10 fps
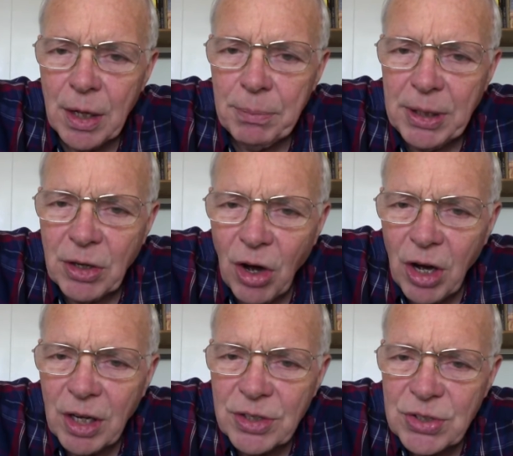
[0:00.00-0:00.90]

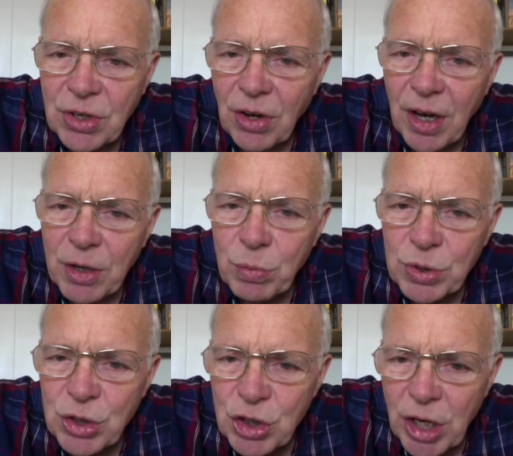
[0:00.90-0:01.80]
because God
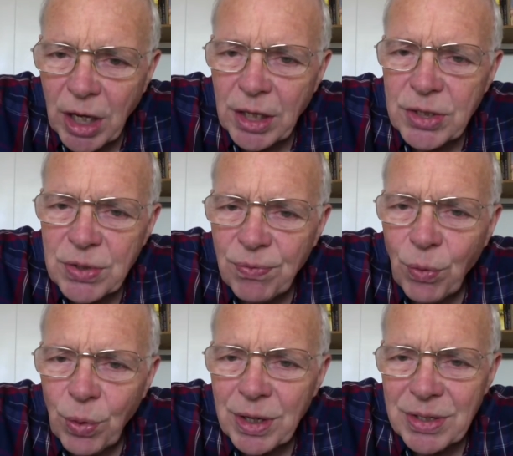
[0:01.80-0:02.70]
was jealous
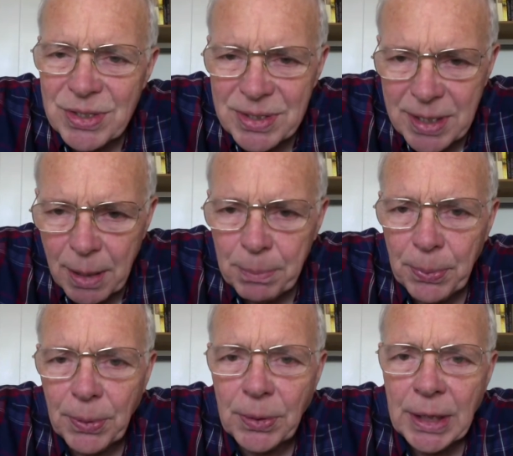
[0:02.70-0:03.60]
for his
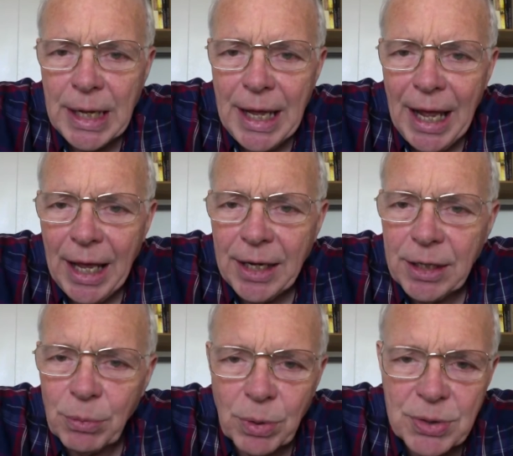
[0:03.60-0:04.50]
temple and
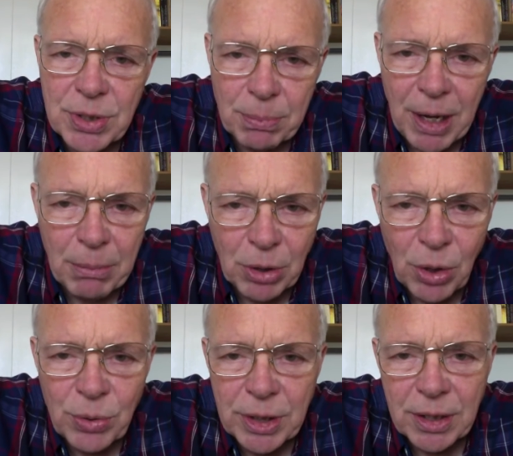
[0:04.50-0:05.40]
it was the
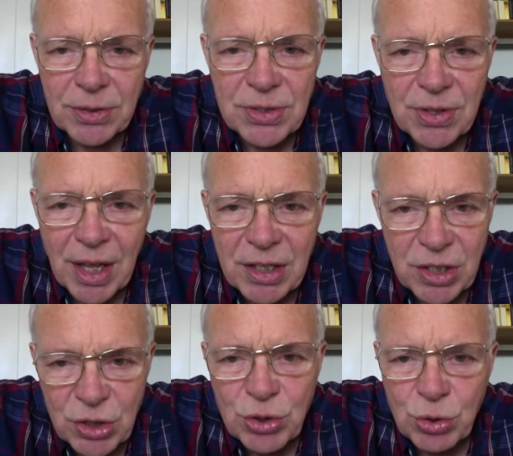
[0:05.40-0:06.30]
Babylonians that
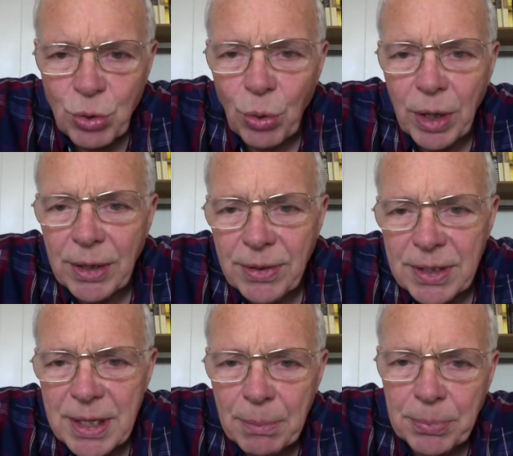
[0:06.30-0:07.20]
destroyed the
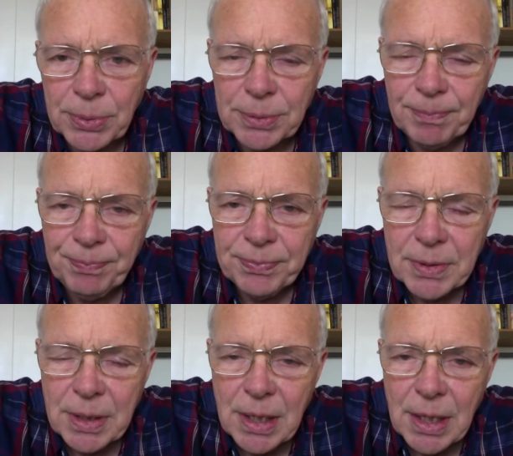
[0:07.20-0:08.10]
temple.
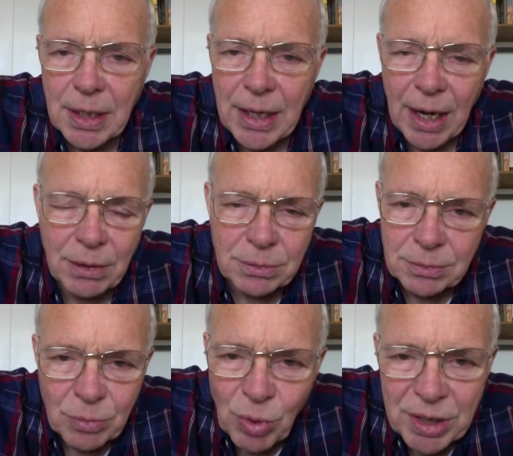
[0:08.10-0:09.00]
Now,
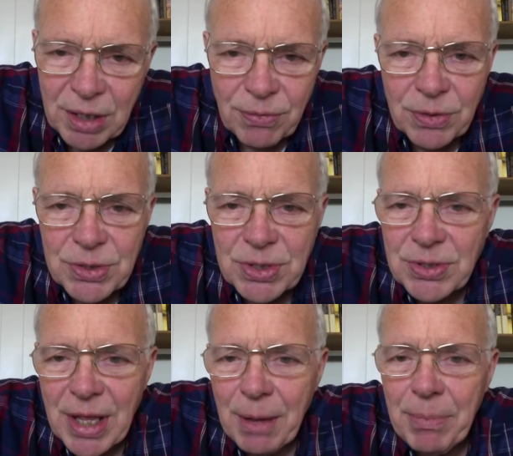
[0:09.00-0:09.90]
what difference does
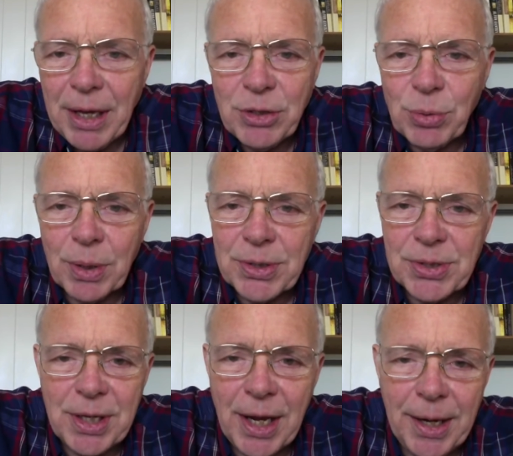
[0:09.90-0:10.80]
that make to us
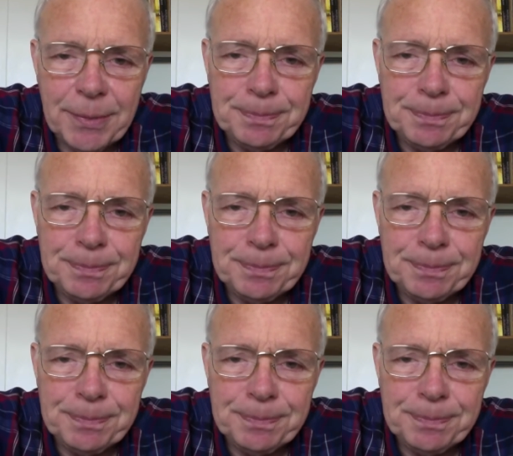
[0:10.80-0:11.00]
today?